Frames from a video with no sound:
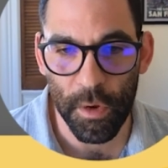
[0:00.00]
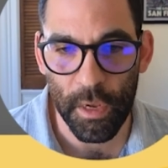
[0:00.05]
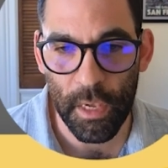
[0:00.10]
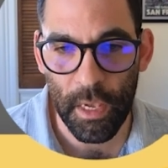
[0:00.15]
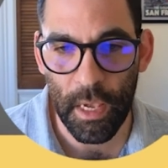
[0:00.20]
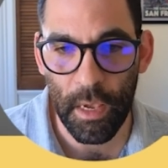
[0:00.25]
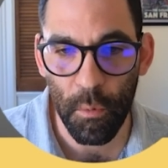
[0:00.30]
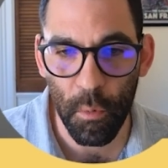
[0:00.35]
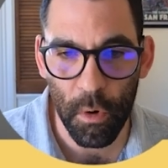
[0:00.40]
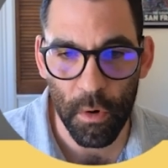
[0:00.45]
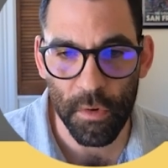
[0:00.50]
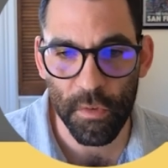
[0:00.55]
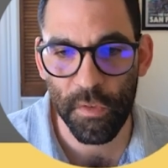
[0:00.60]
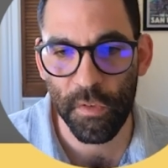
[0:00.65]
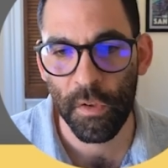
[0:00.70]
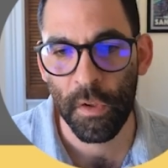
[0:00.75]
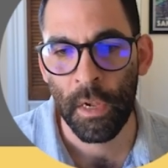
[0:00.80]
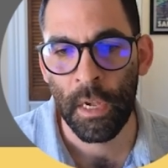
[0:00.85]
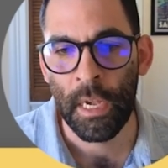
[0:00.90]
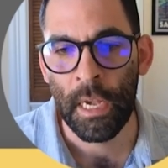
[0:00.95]
and
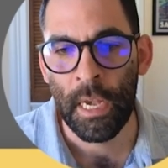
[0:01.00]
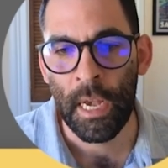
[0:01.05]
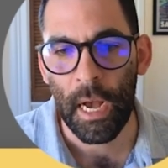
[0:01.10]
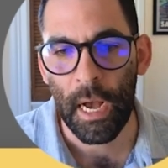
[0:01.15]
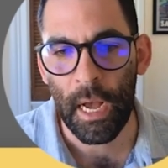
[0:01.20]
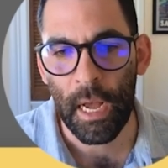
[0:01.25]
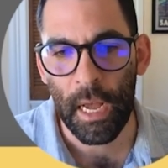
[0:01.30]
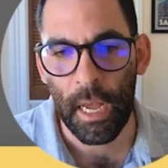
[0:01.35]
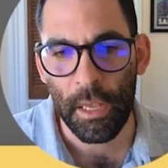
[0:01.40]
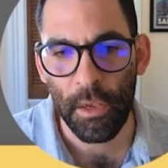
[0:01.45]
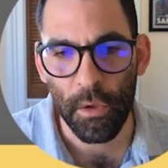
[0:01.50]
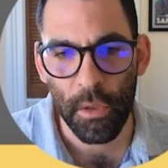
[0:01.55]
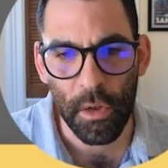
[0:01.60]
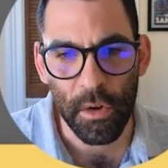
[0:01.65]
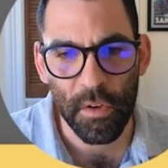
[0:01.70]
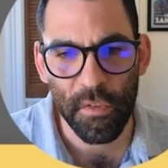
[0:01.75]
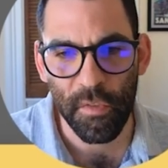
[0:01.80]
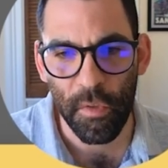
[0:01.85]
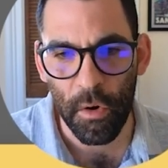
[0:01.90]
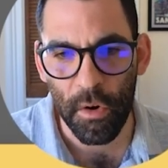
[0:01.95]
keywords, uh, and you'll
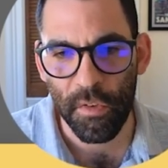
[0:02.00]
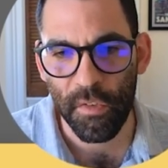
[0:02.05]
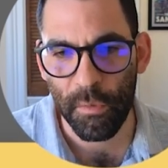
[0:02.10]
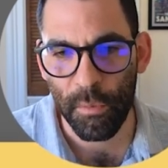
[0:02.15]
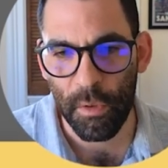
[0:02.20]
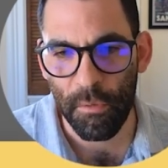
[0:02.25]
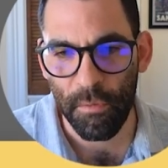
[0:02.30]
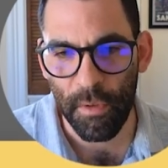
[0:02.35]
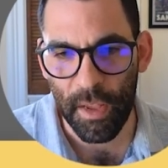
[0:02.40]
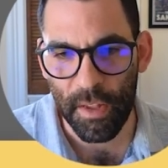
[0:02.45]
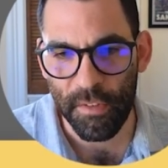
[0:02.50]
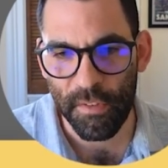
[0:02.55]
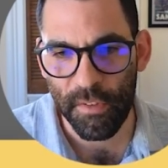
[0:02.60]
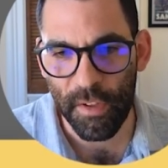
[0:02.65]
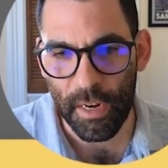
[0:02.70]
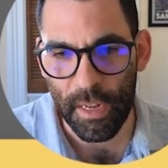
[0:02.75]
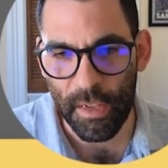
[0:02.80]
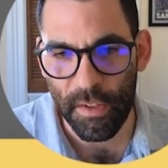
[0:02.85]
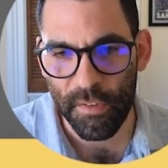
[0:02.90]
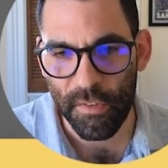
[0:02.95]
notice there are some advanced
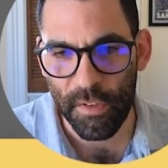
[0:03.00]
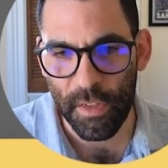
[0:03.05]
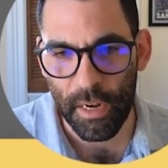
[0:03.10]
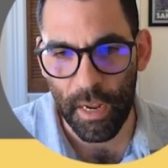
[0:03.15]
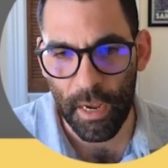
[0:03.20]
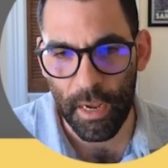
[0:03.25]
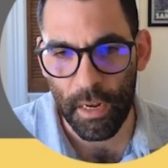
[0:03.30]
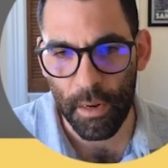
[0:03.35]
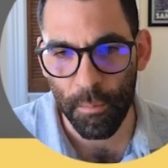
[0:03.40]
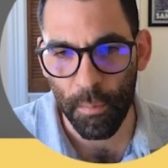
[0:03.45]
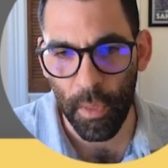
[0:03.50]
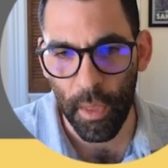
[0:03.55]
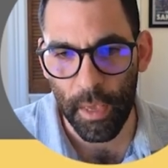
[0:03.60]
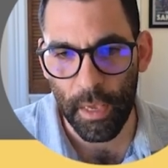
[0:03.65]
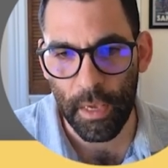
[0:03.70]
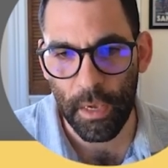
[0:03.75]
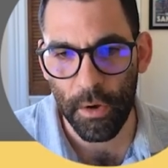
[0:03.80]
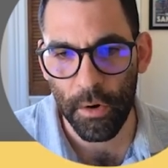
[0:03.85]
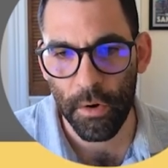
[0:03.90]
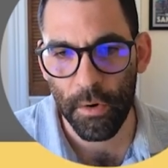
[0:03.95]
settings that I could apply
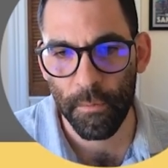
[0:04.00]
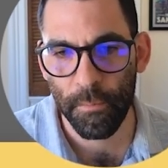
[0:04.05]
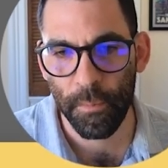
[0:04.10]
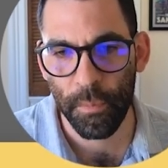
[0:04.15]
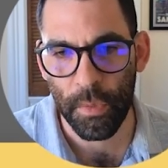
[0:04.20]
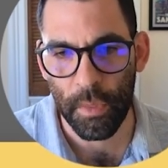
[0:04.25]
here.